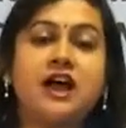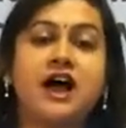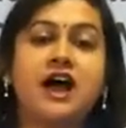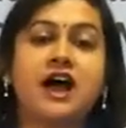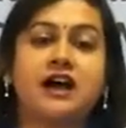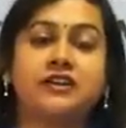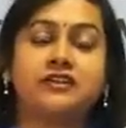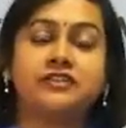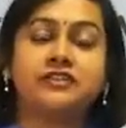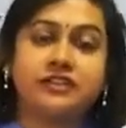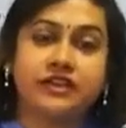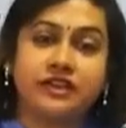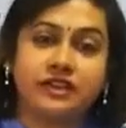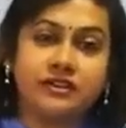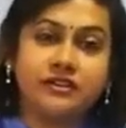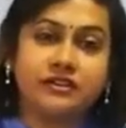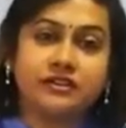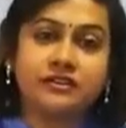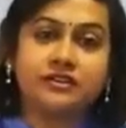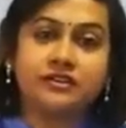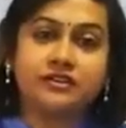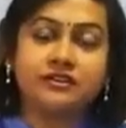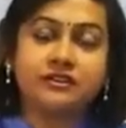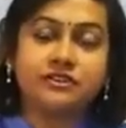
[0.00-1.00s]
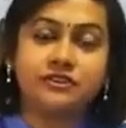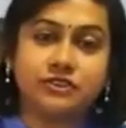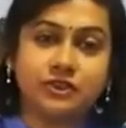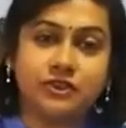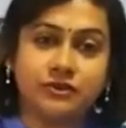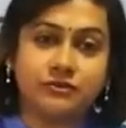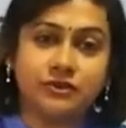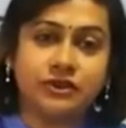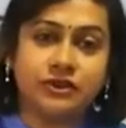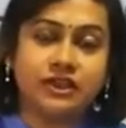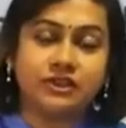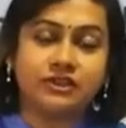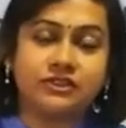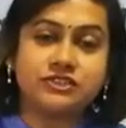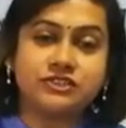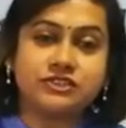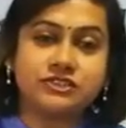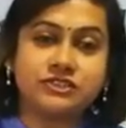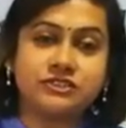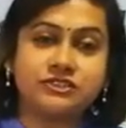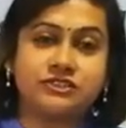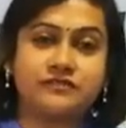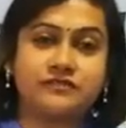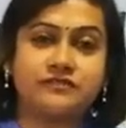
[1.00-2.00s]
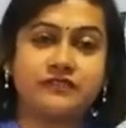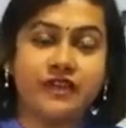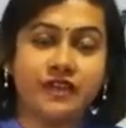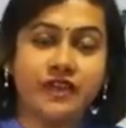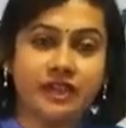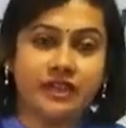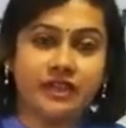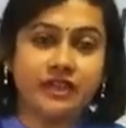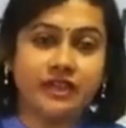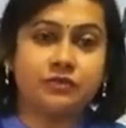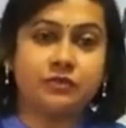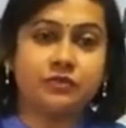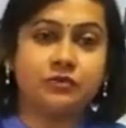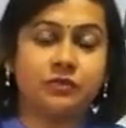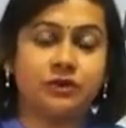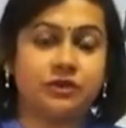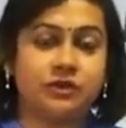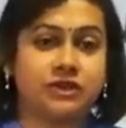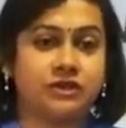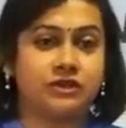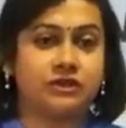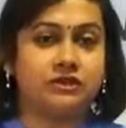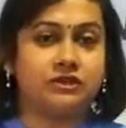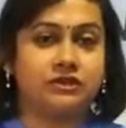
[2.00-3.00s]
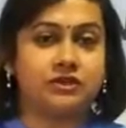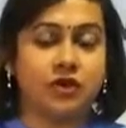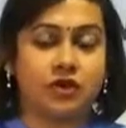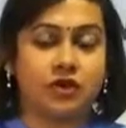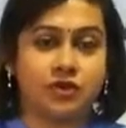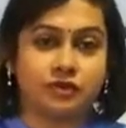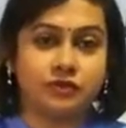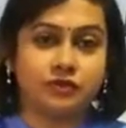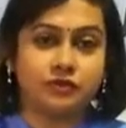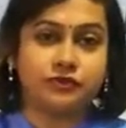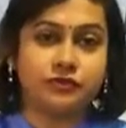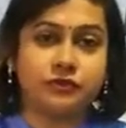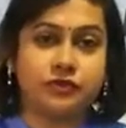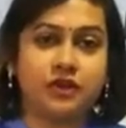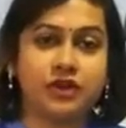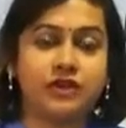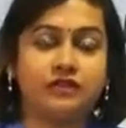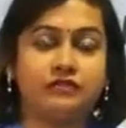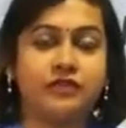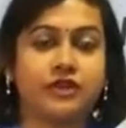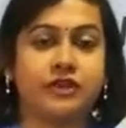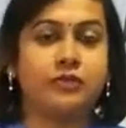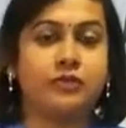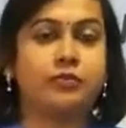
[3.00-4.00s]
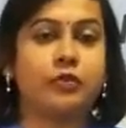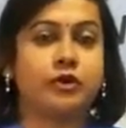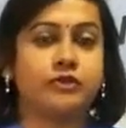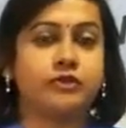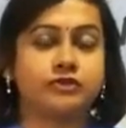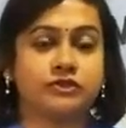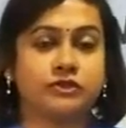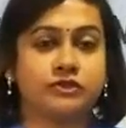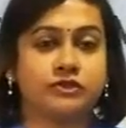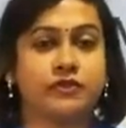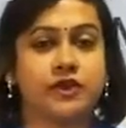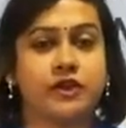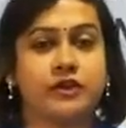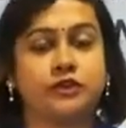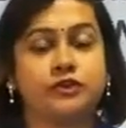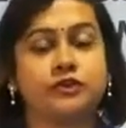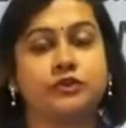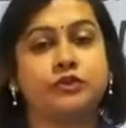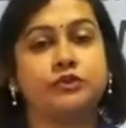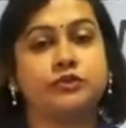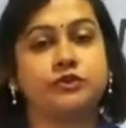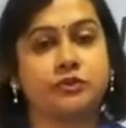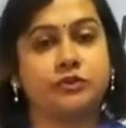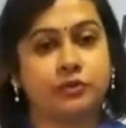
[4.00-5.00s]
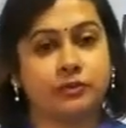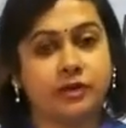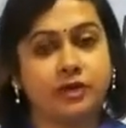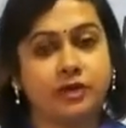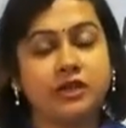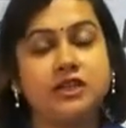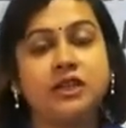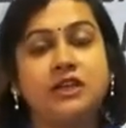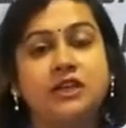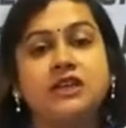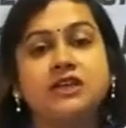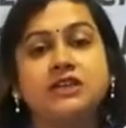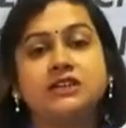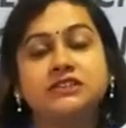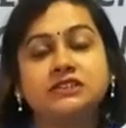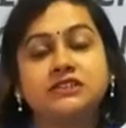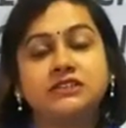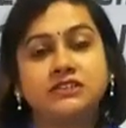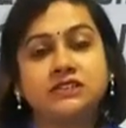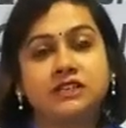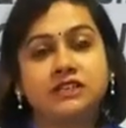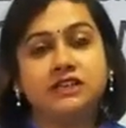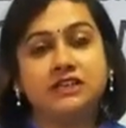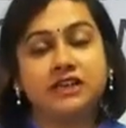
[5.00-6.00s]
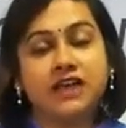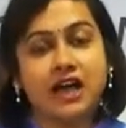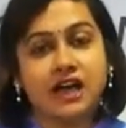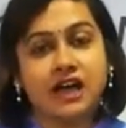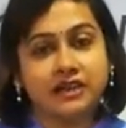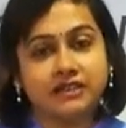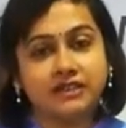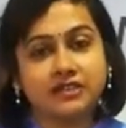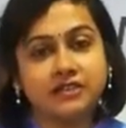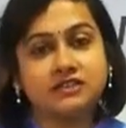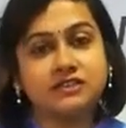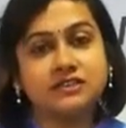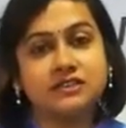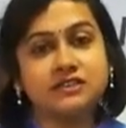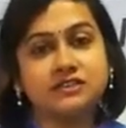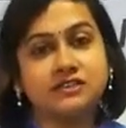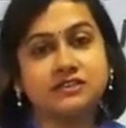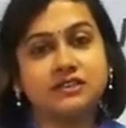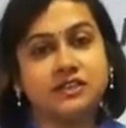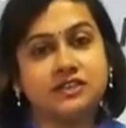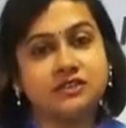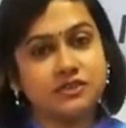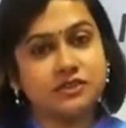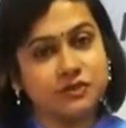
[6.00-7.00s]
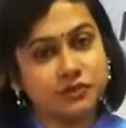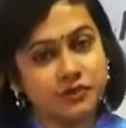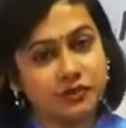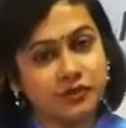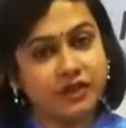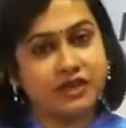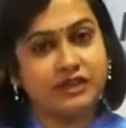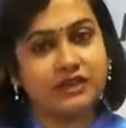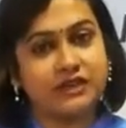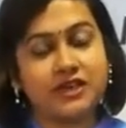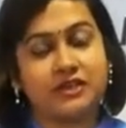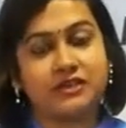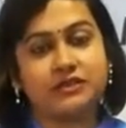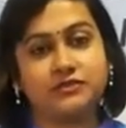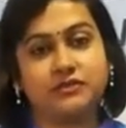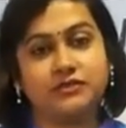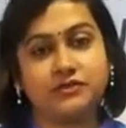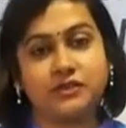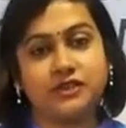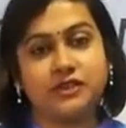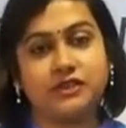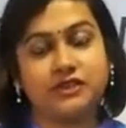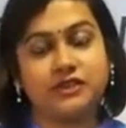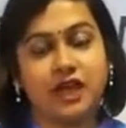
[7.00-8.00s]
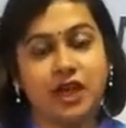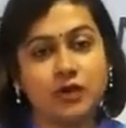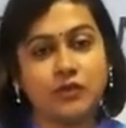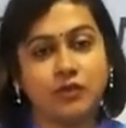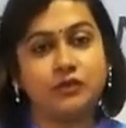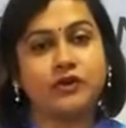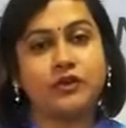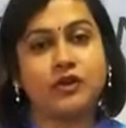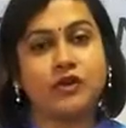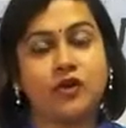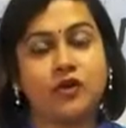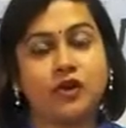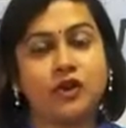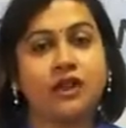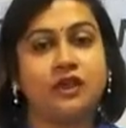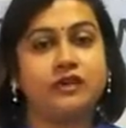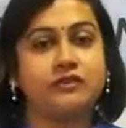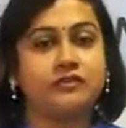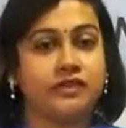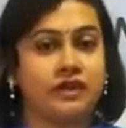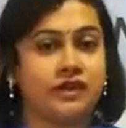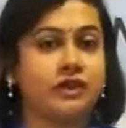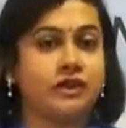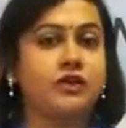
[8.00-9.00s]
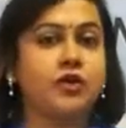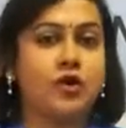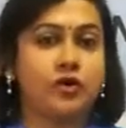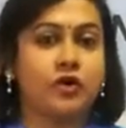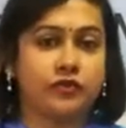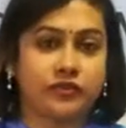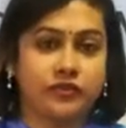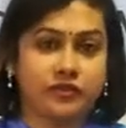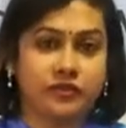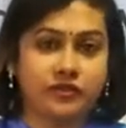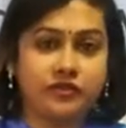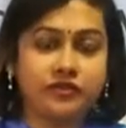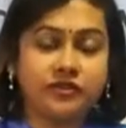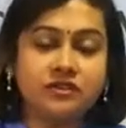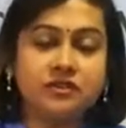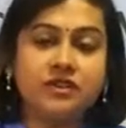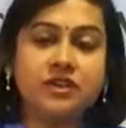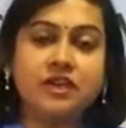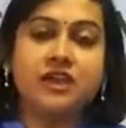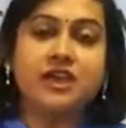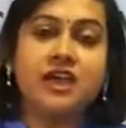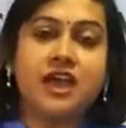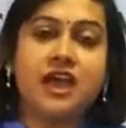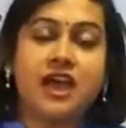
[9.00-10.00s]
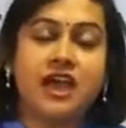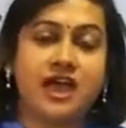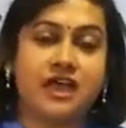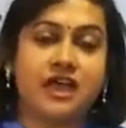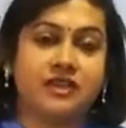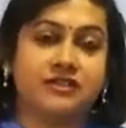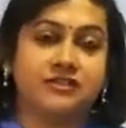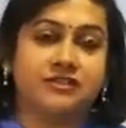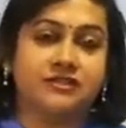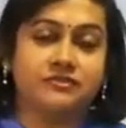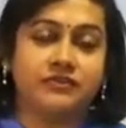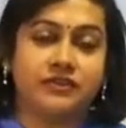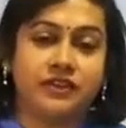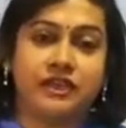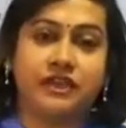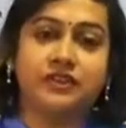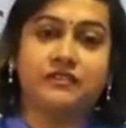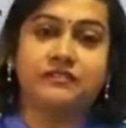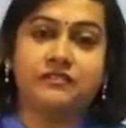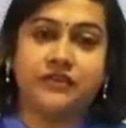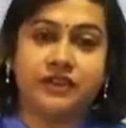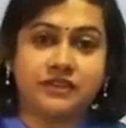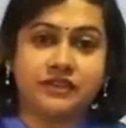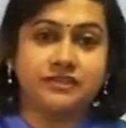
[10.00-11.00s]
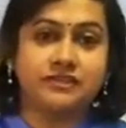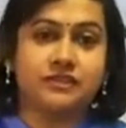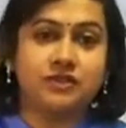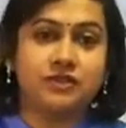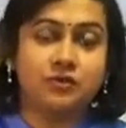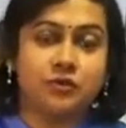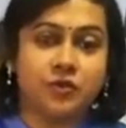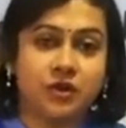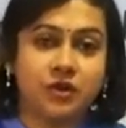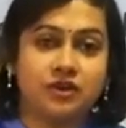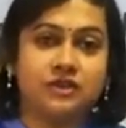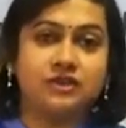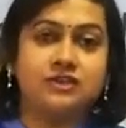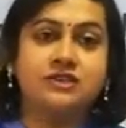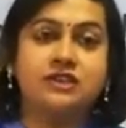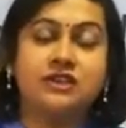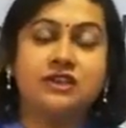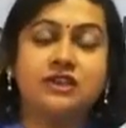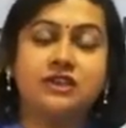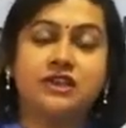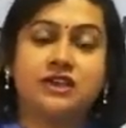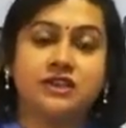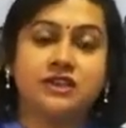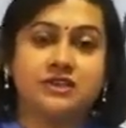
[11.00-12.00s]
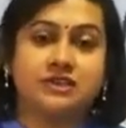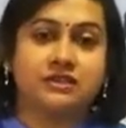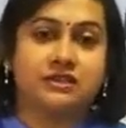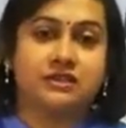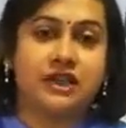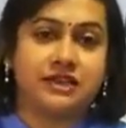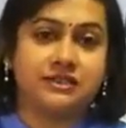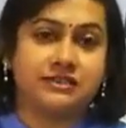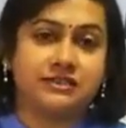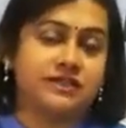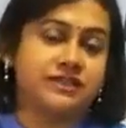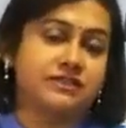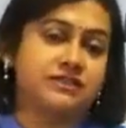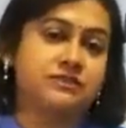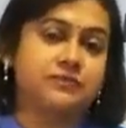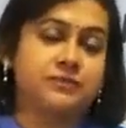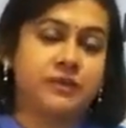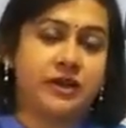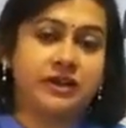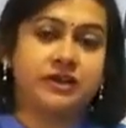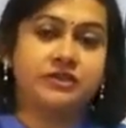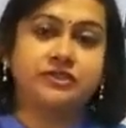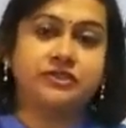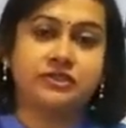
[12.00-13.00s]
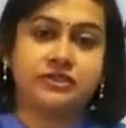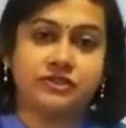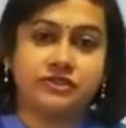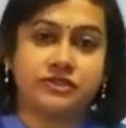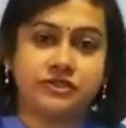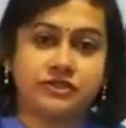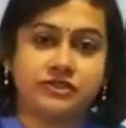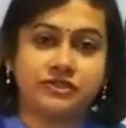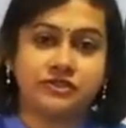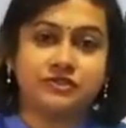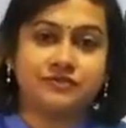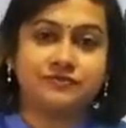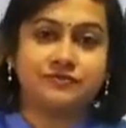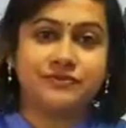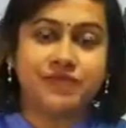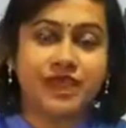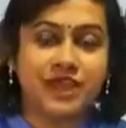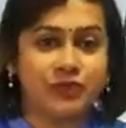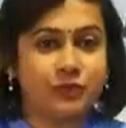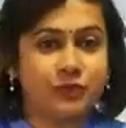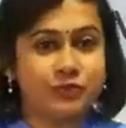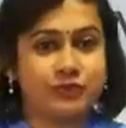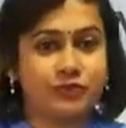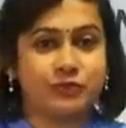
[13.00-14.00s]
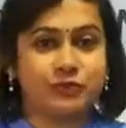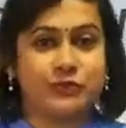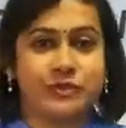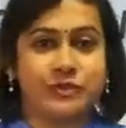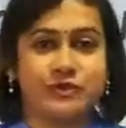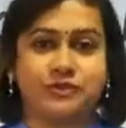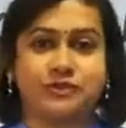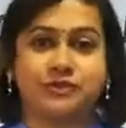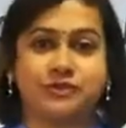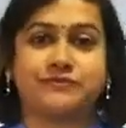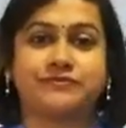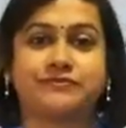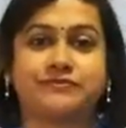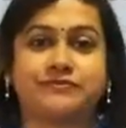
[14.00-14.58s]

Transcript: Our trainer, Sharmila, she's a very uh, knowledgeful and very positive attitude woman. She guides us in such a way that we now we all are very confident and we can face the world uh, as aspired teachers. Thank you so much.